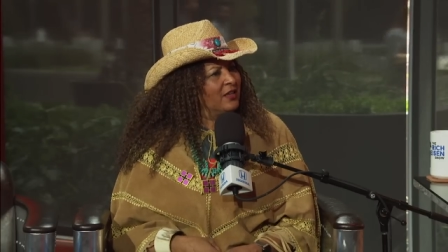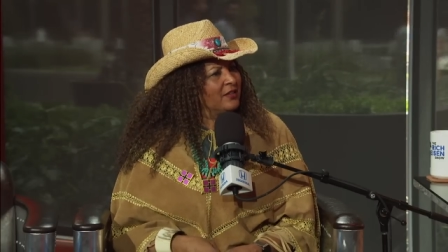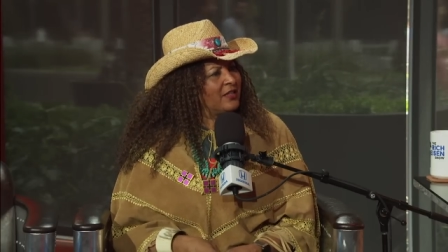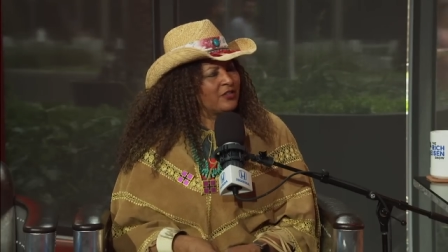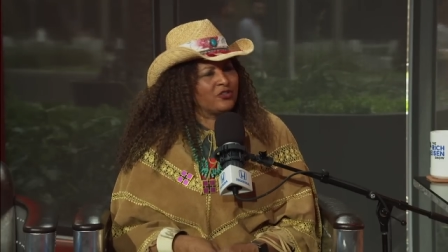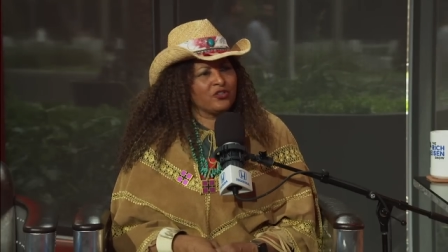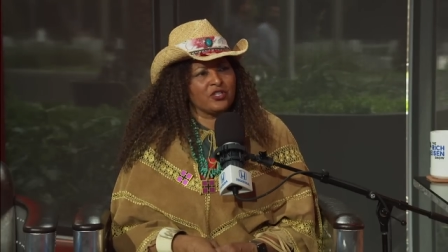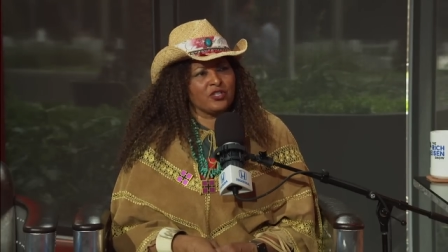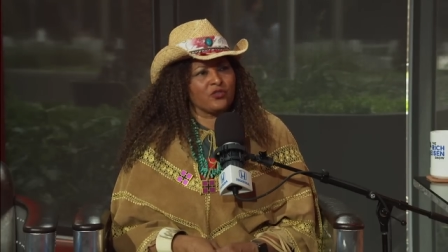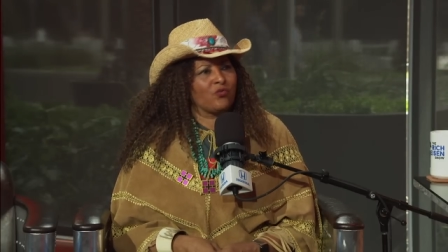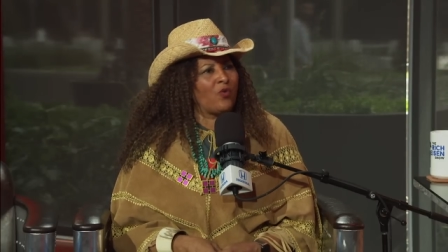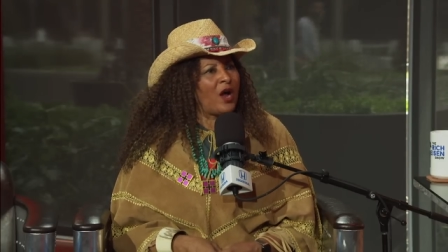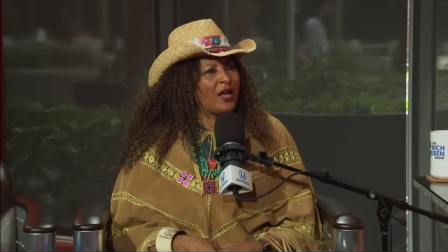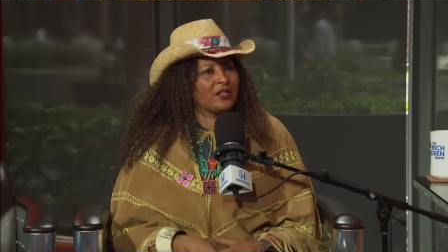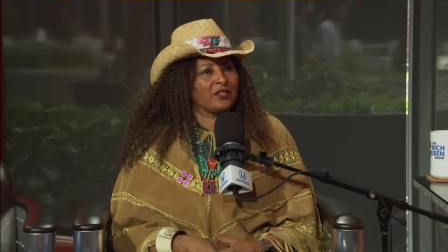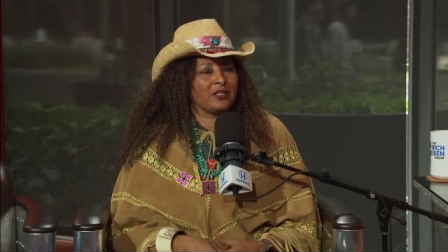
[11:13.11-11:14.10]
that you just
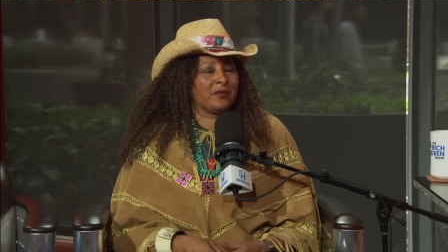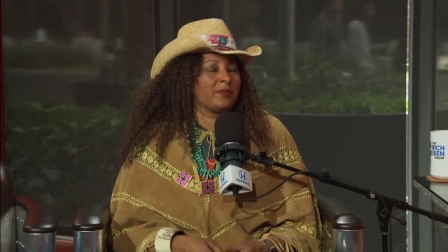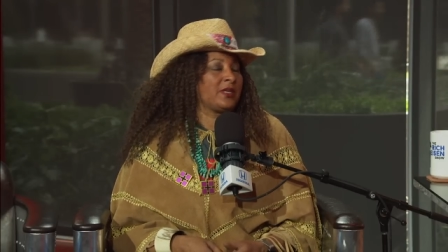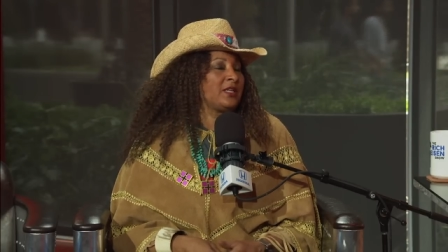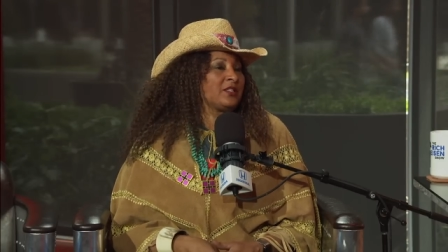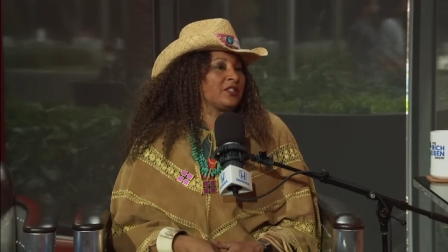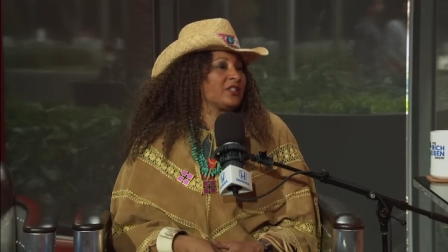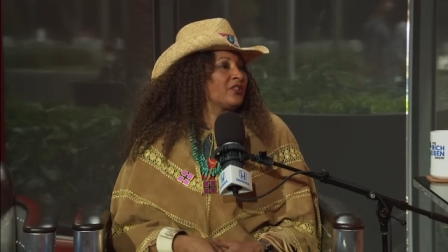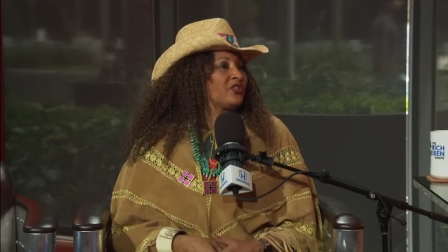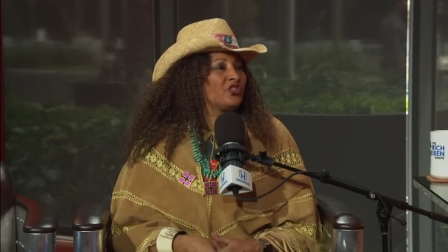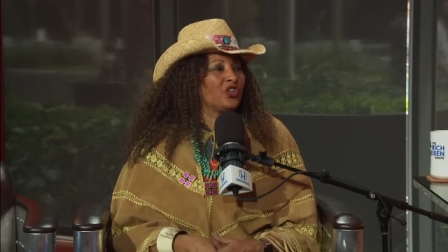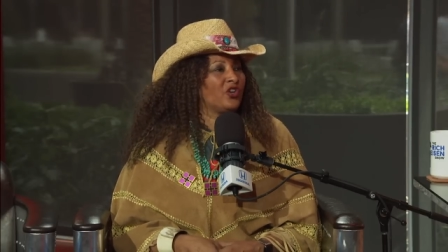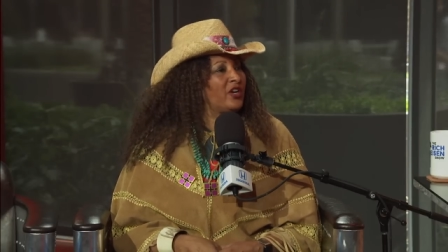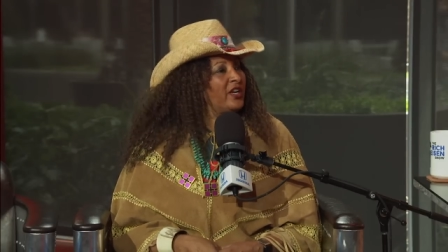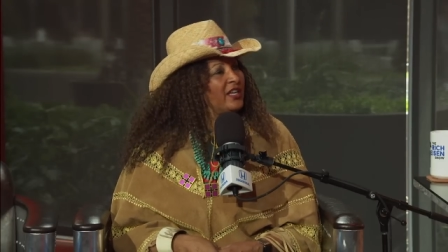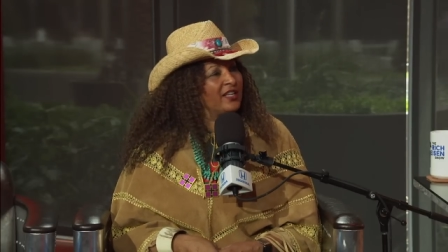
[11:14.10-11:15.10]
watch them, it's just
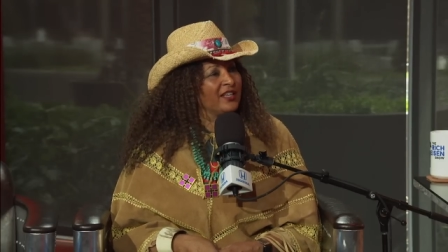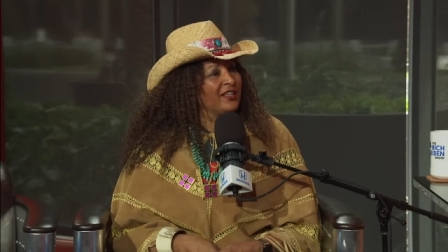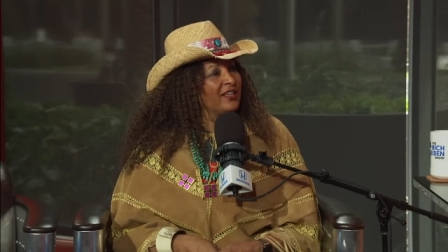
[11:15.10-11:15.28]
joy.